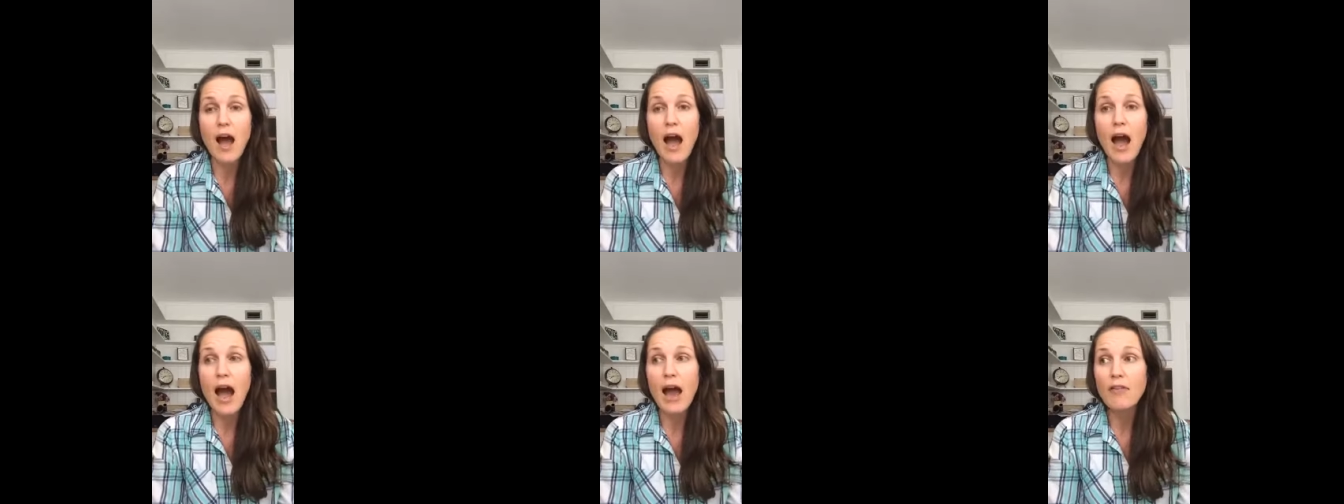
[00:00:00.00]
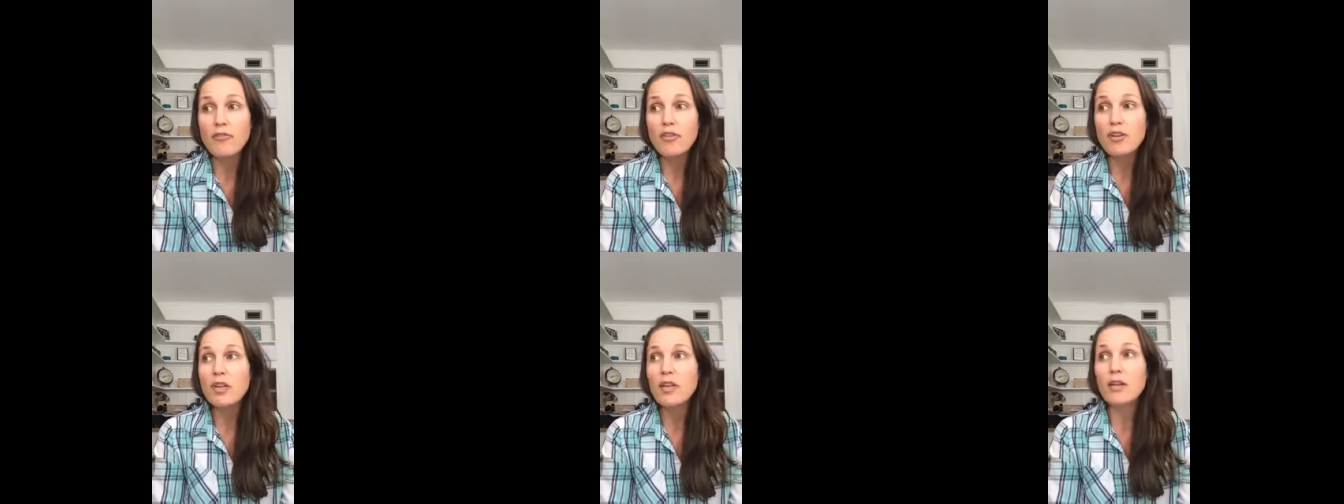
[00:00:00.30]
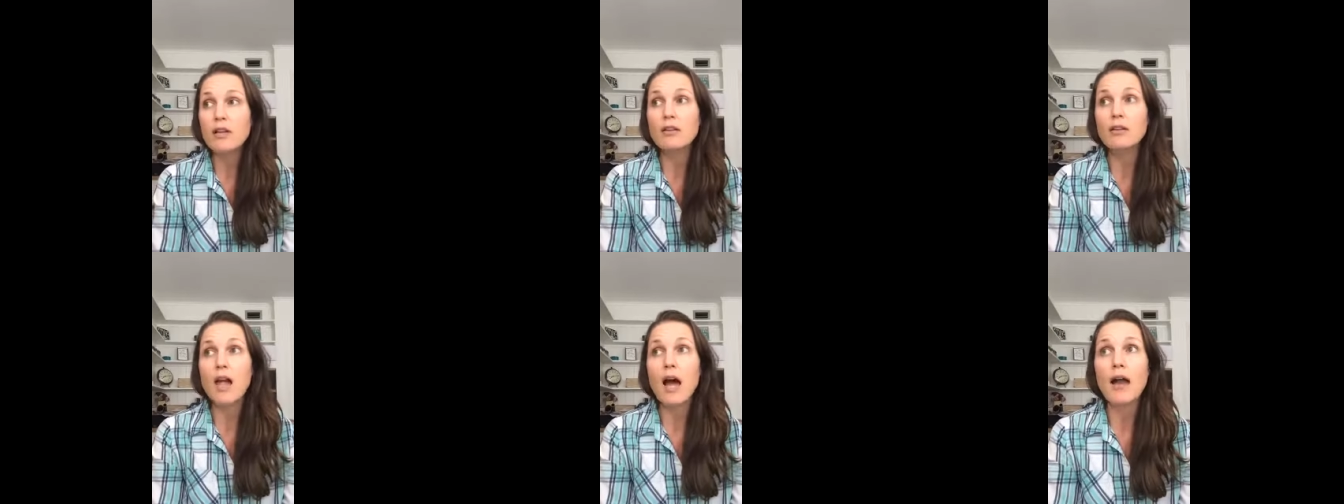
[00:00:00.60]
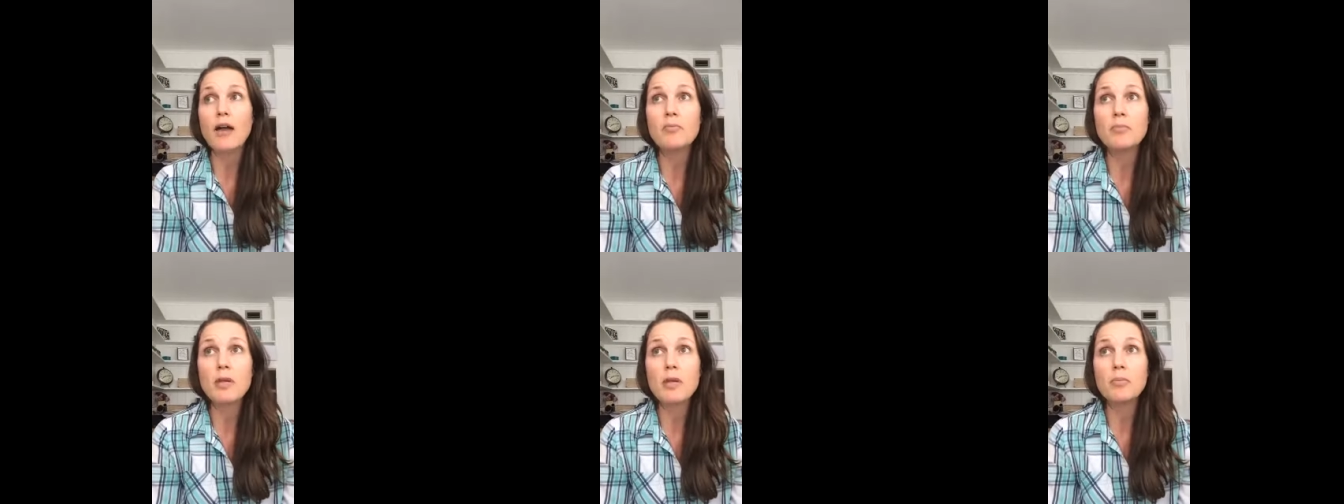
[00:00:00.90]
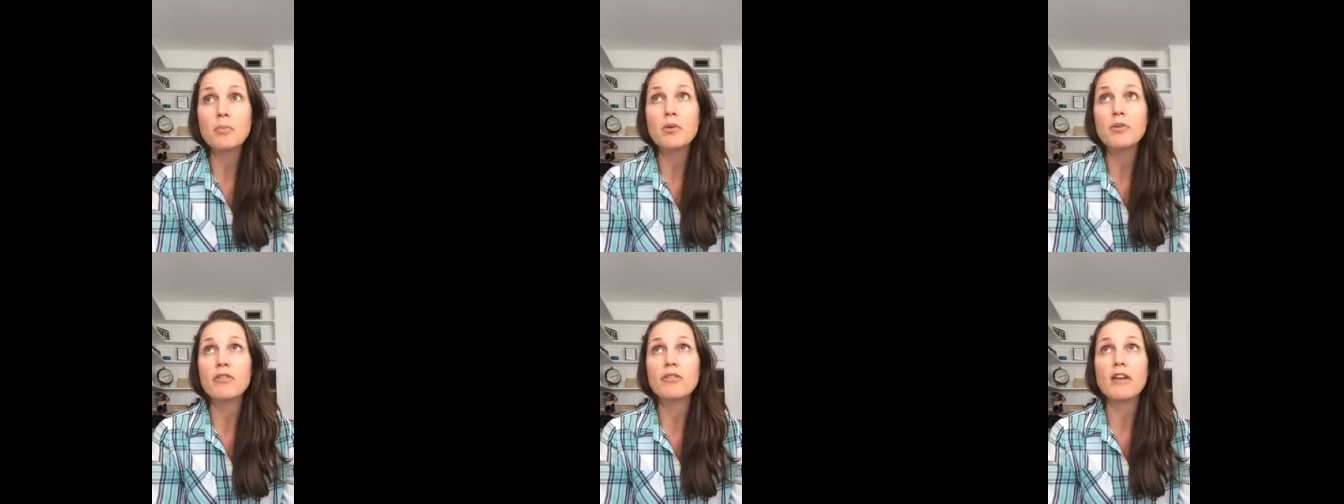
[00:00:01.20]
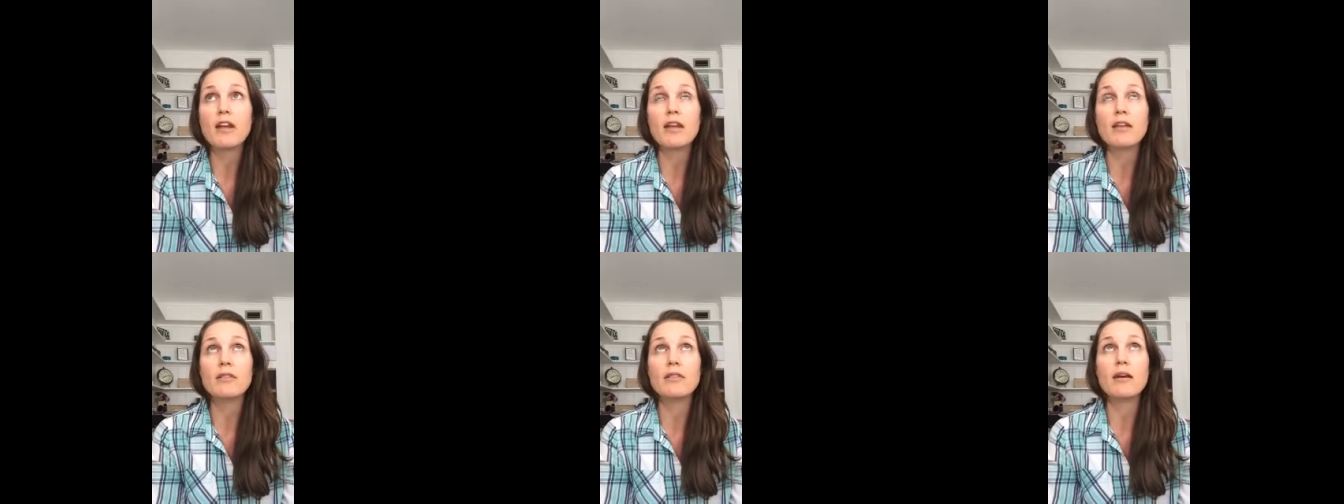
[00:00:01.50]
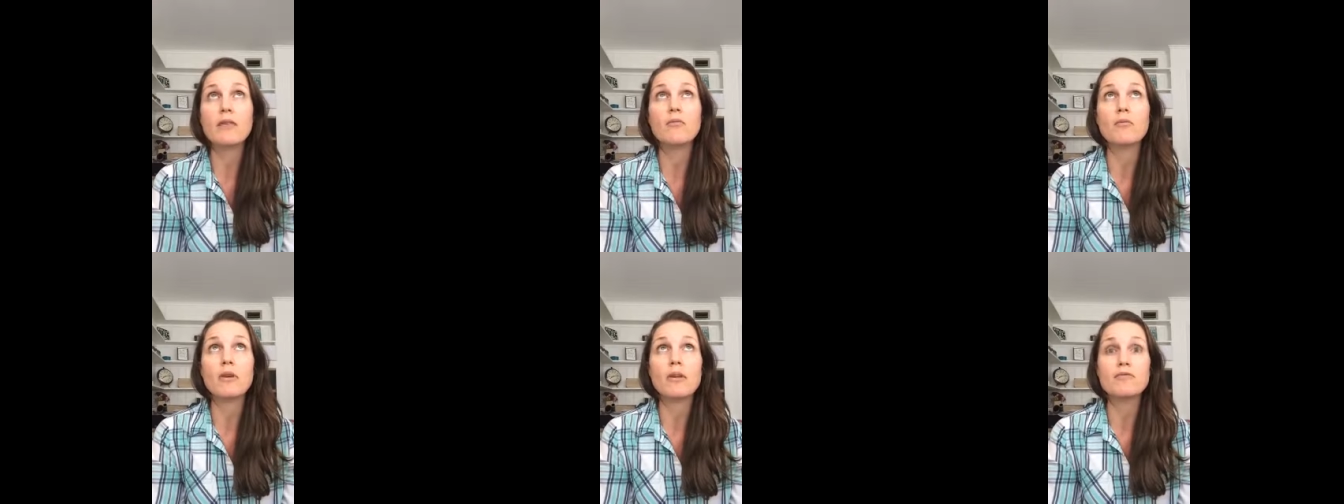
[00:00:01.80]
I feel like a lot of people think
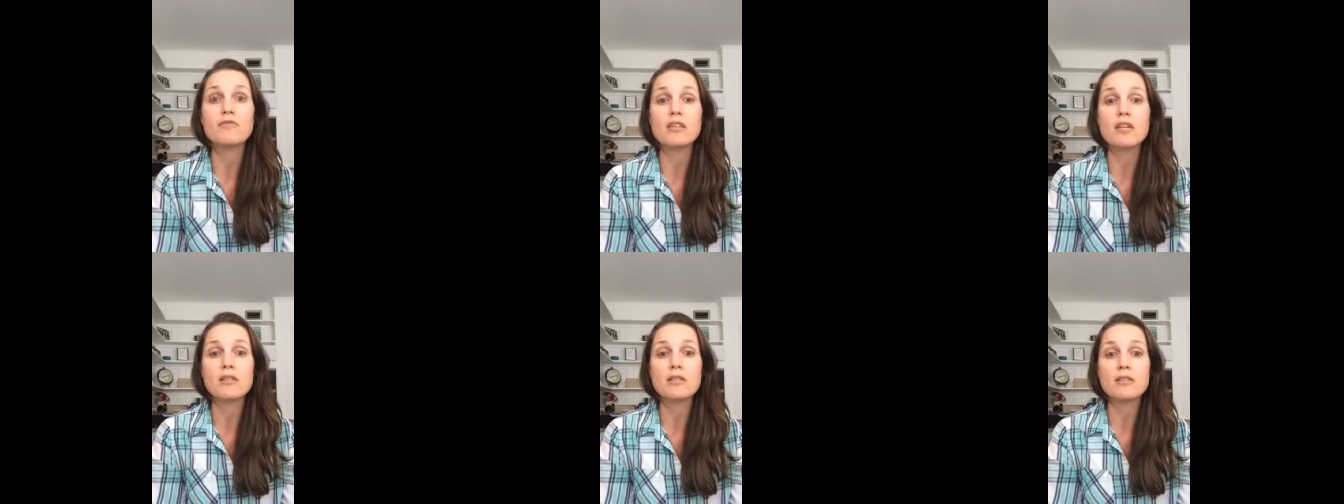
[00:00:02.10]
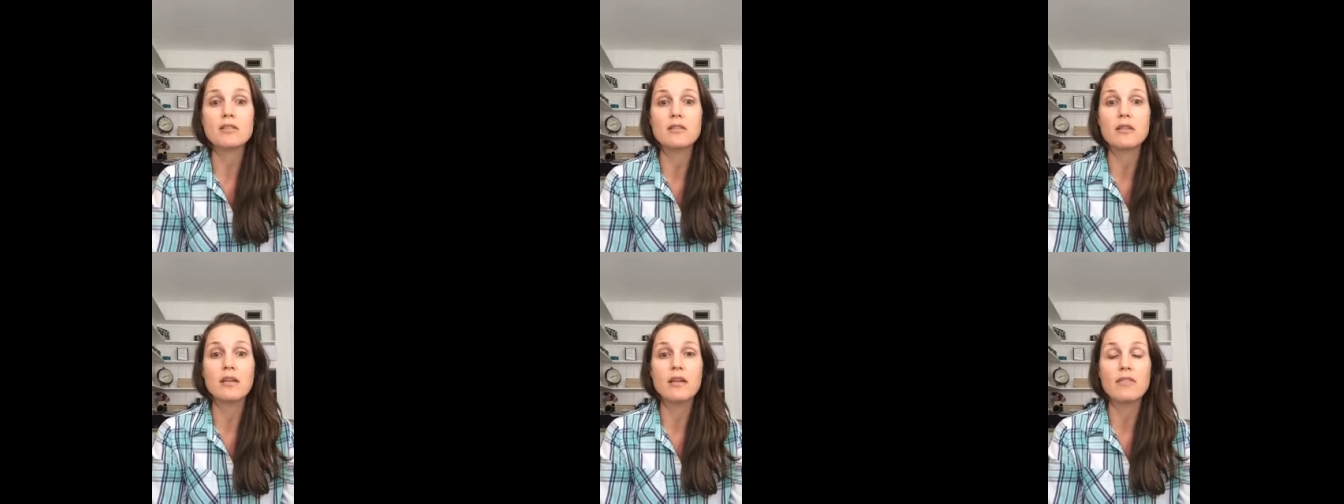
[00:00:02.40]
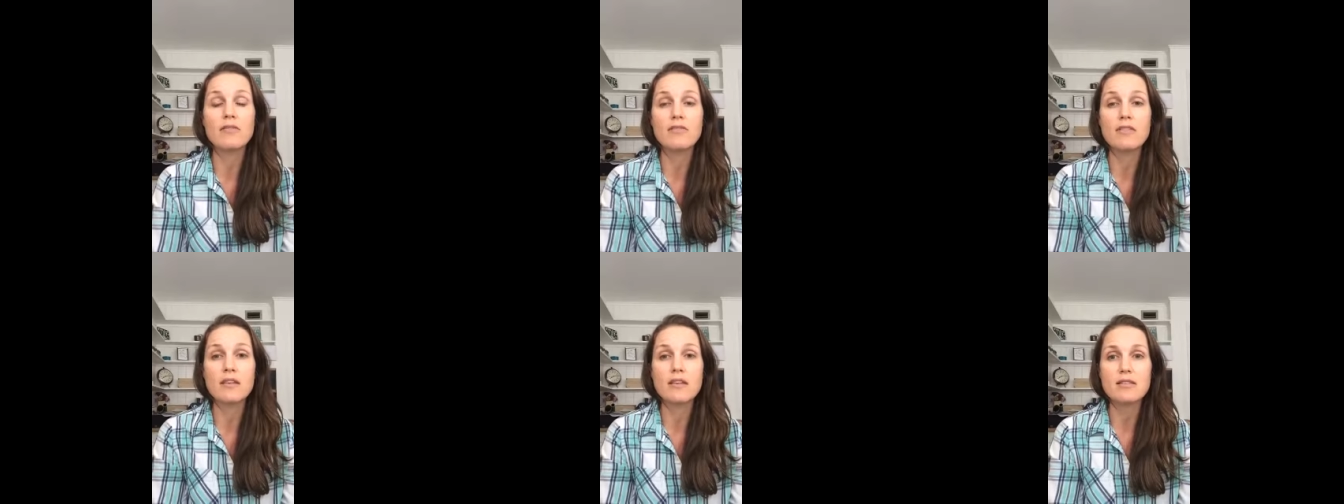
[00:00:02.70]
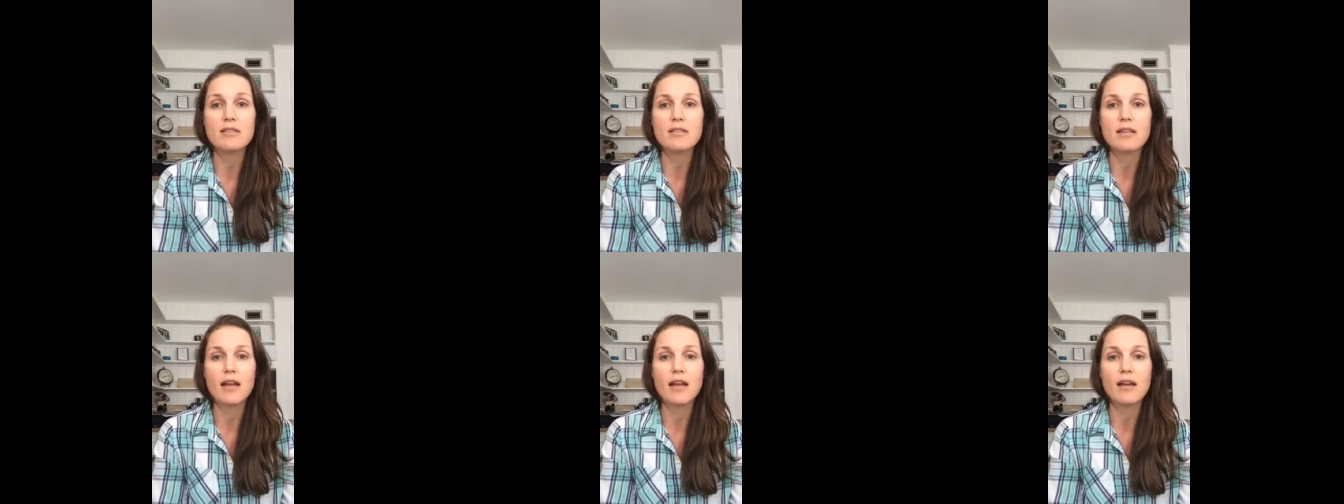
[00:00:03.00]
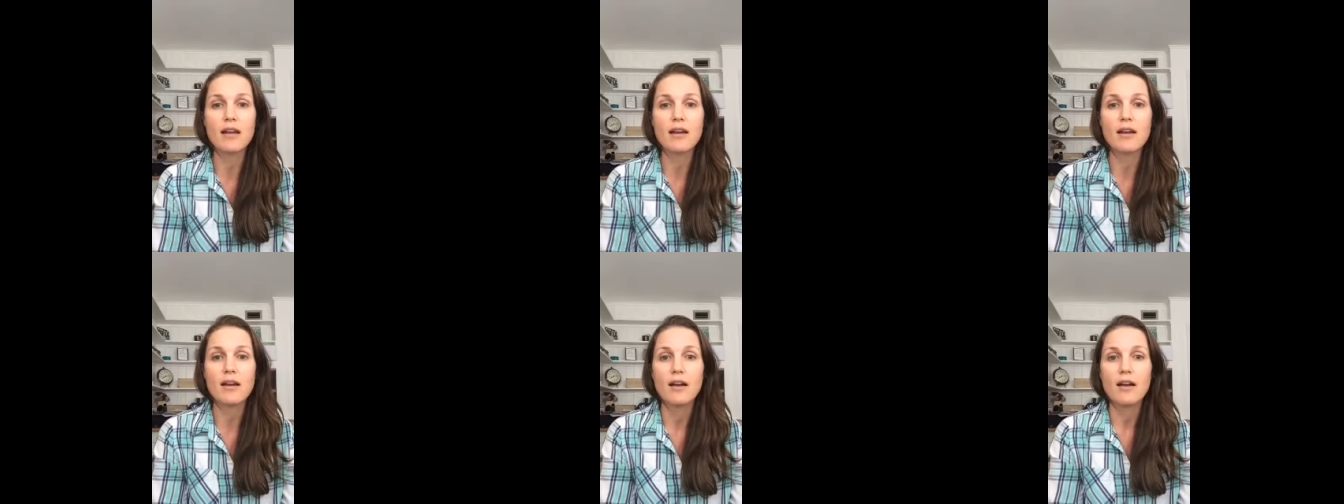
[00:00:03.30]
that we've just lived this like